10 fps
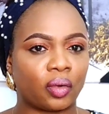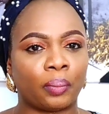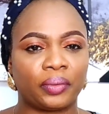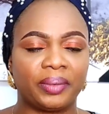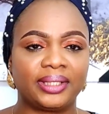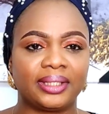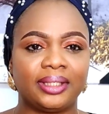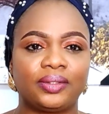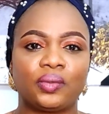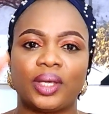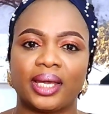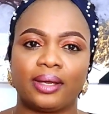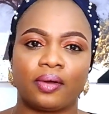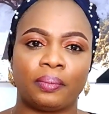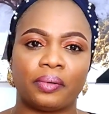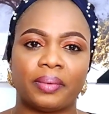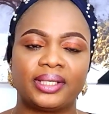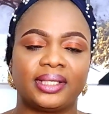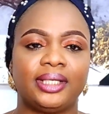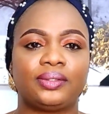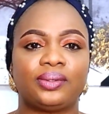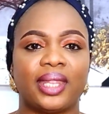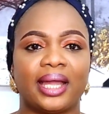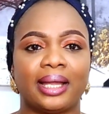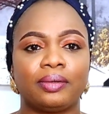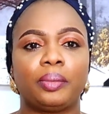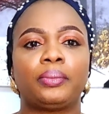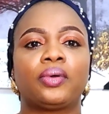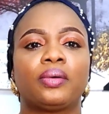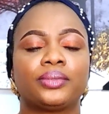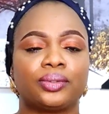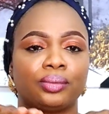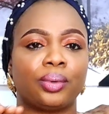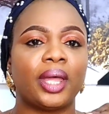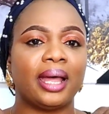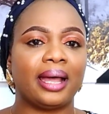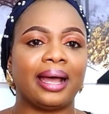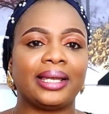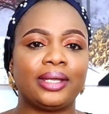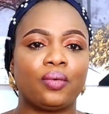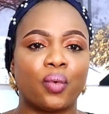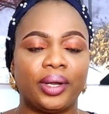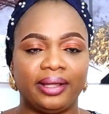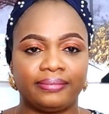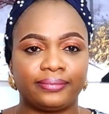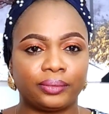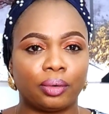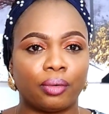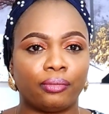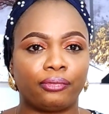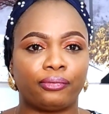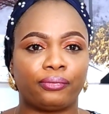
Compromise a little here, he compromise a little there, and you people come to an equal level of